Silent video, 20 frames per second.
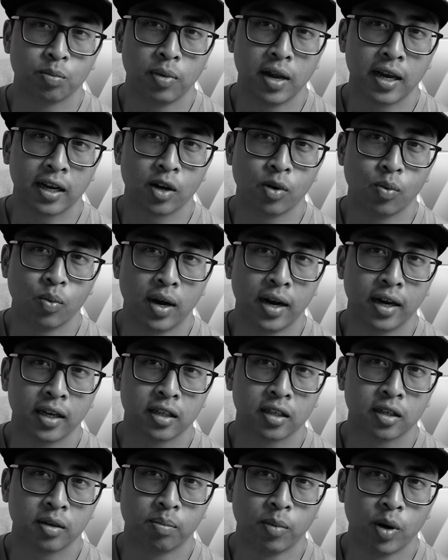black and
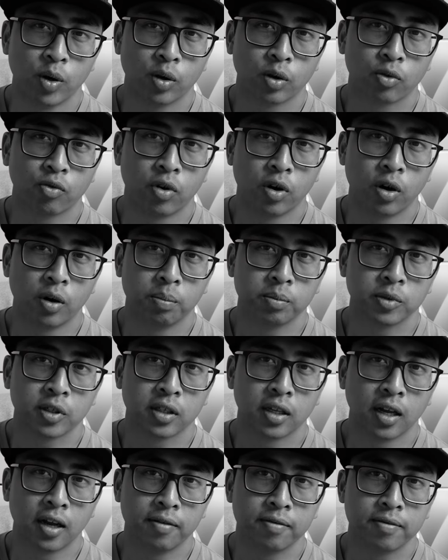white monochrome
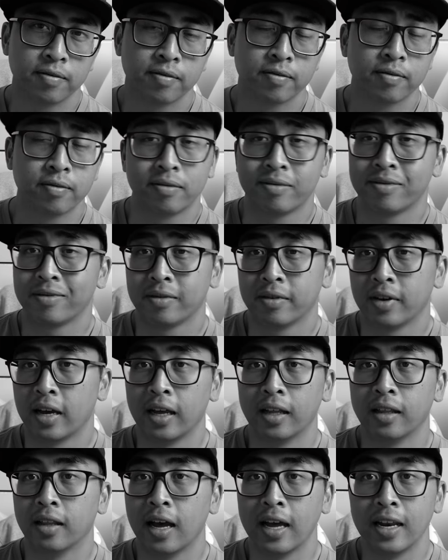stuff.
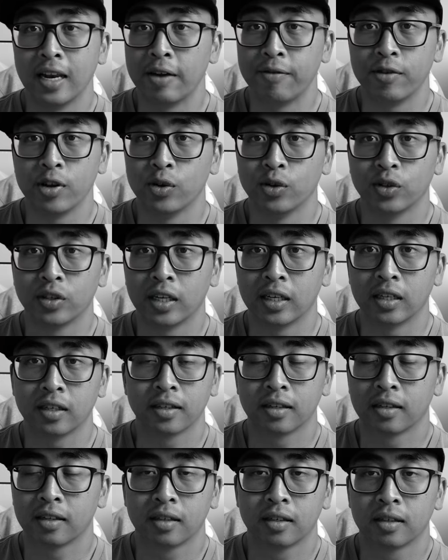I never use
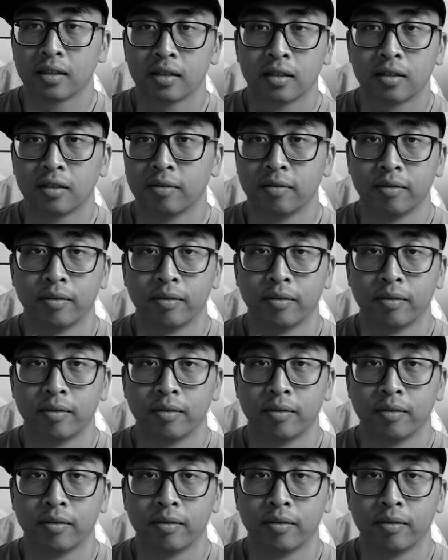this.